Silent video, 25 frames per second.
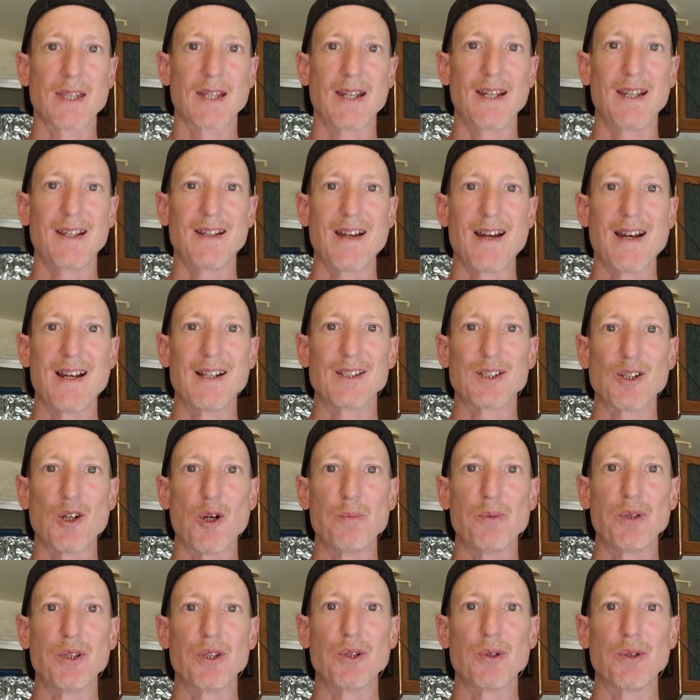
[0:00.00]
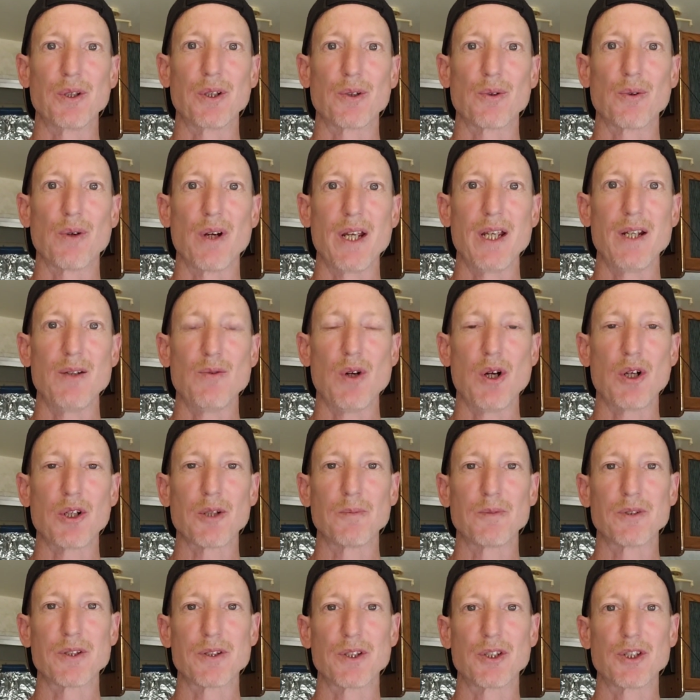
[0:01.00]
Hey guys, I hope you're doing great.
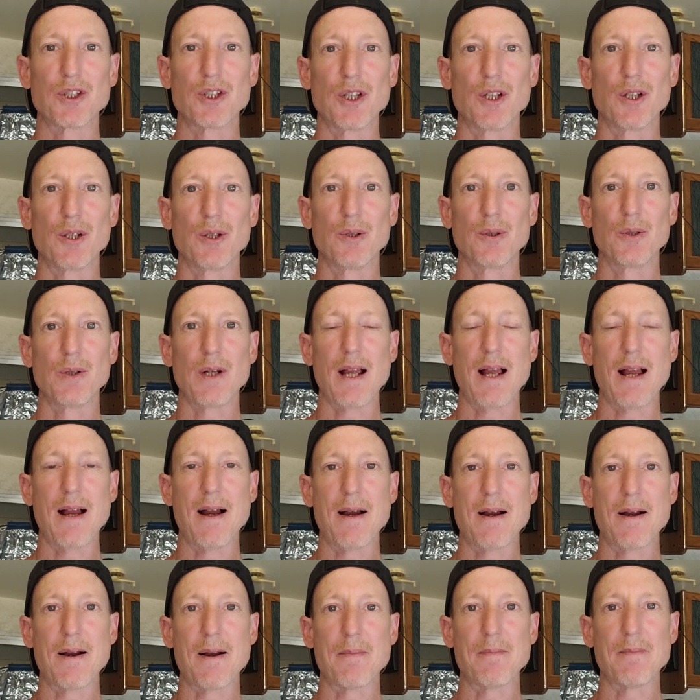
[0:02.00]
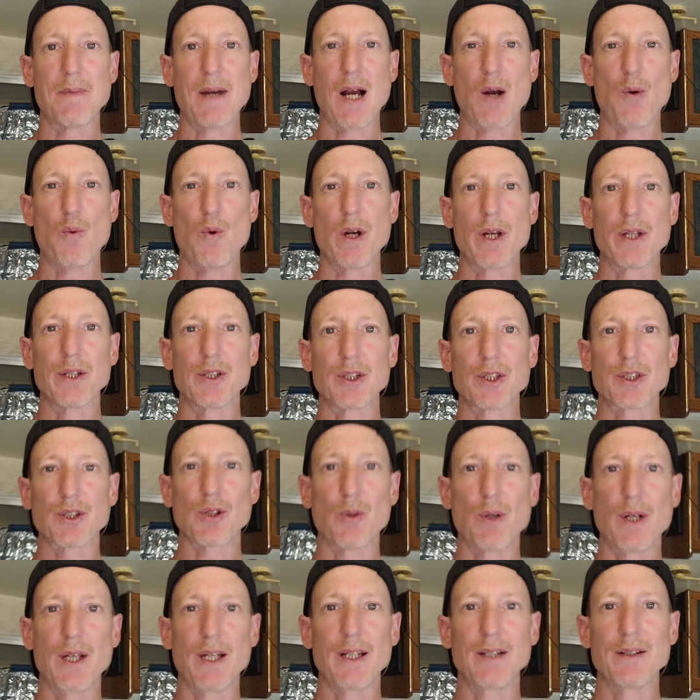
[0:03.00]
Welcome to the show. I want to just
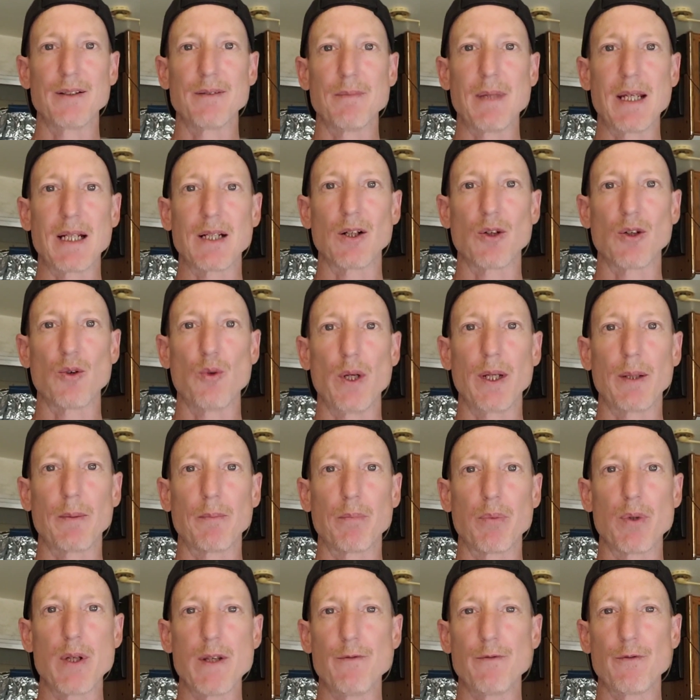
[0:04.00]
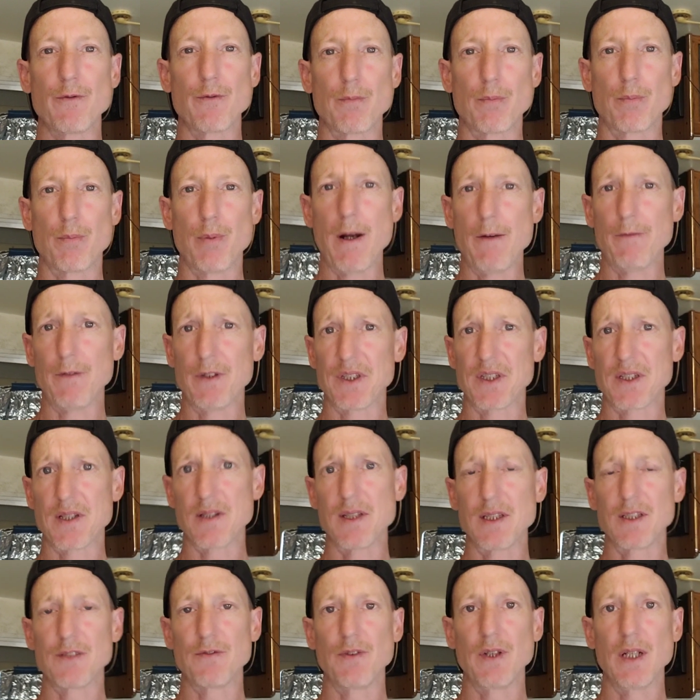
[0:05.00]
go ahead and make a quick brief preface to
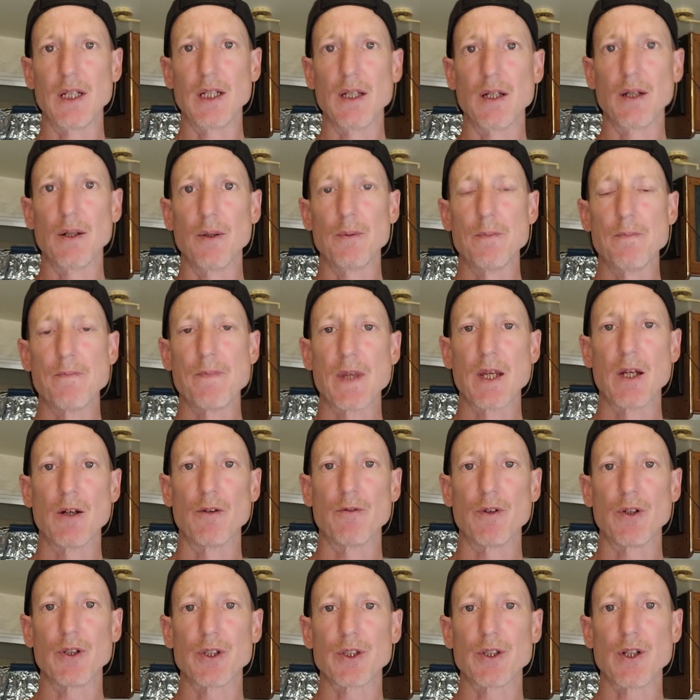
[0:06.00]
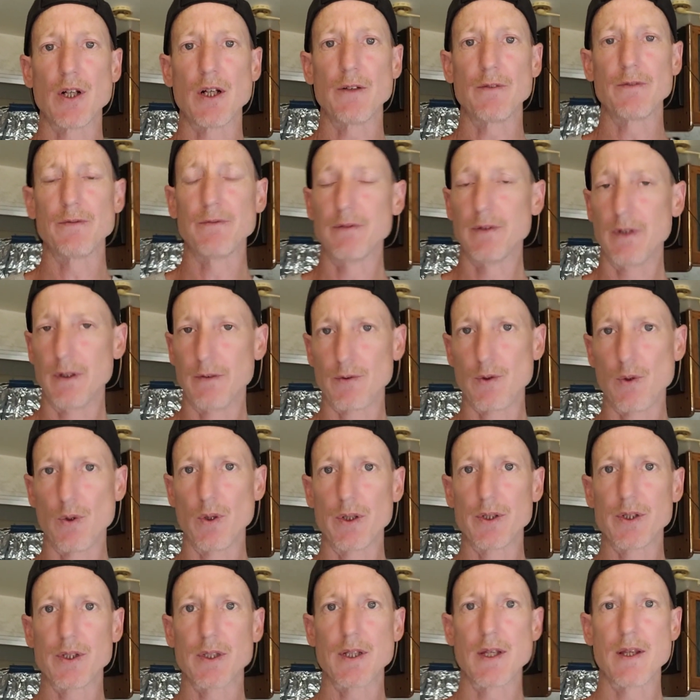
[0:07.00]
this video. First off, of
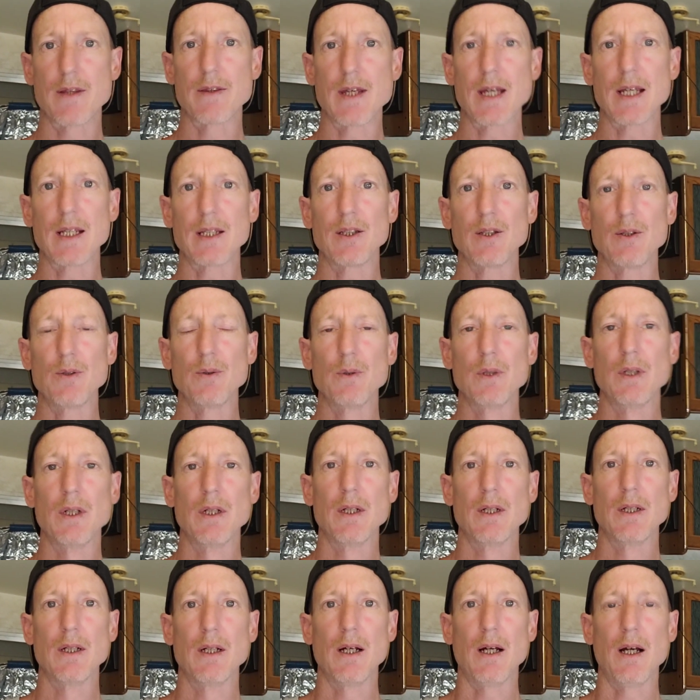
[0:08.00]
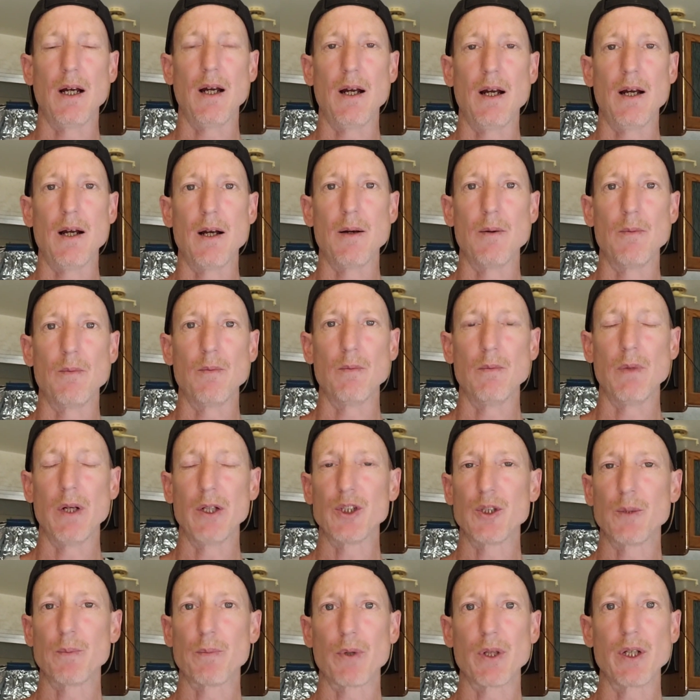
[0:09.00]
course, thank you.
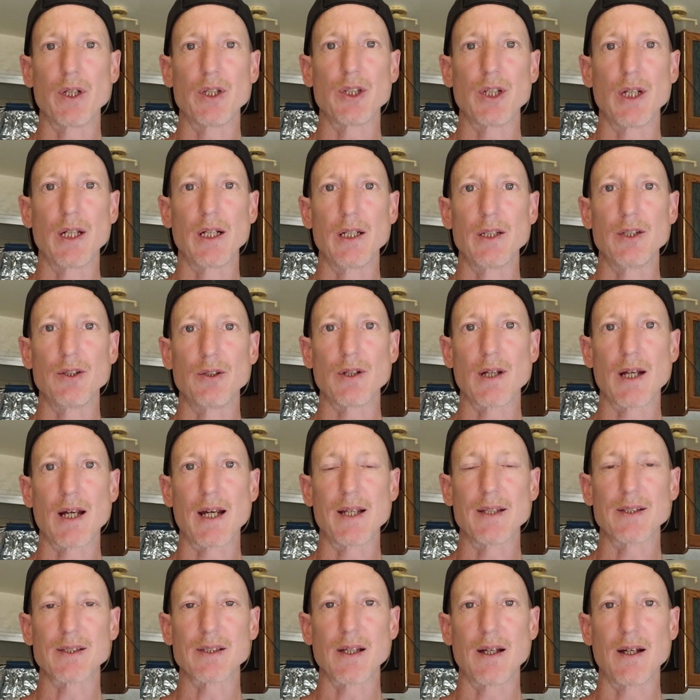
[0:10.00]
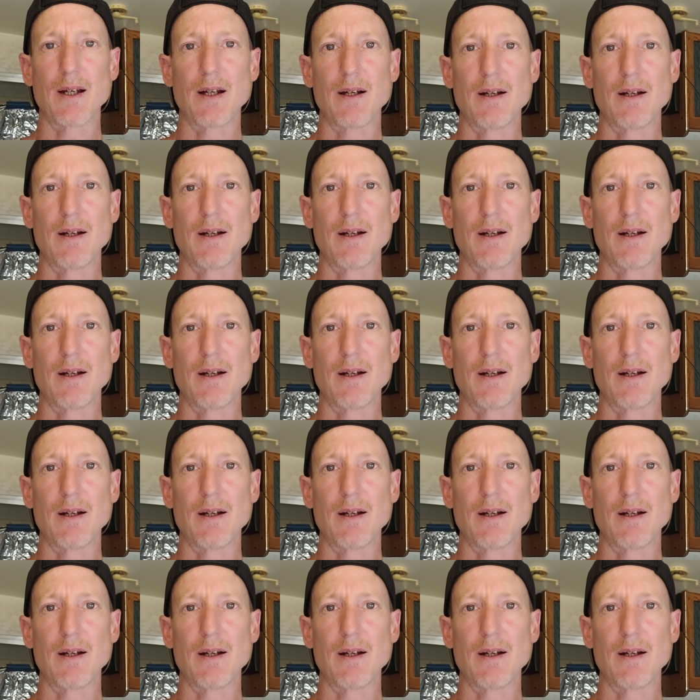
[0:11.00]
Much appreciated, you guys.